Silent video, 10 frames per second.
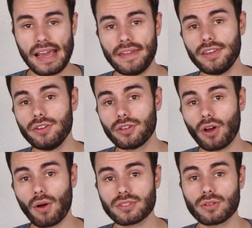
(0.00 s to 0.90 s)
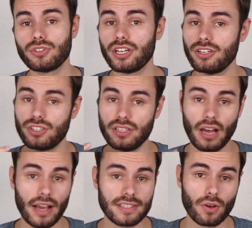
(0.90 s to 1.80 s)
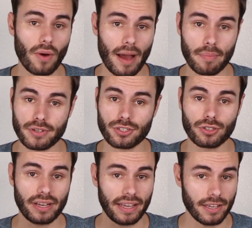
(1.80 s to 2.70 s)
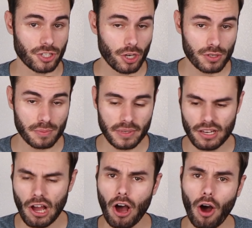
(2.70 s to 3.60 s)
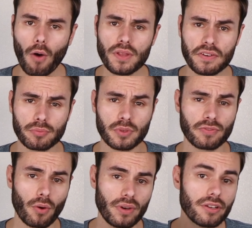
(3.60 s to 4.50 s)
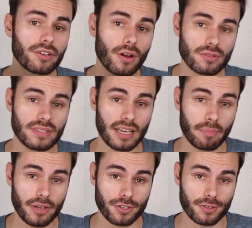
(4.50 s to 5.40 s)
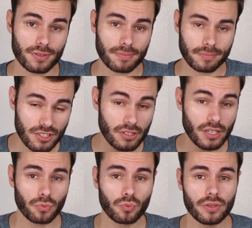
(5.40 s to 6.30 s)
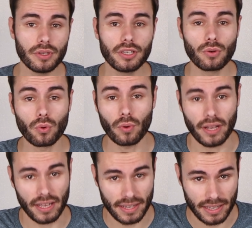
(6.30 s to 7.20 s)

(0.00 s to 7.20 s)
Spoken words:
and then you can also change the ISO, aperture, and shutter speed all there from your phone, and you can also take pictures. So it's a really cool and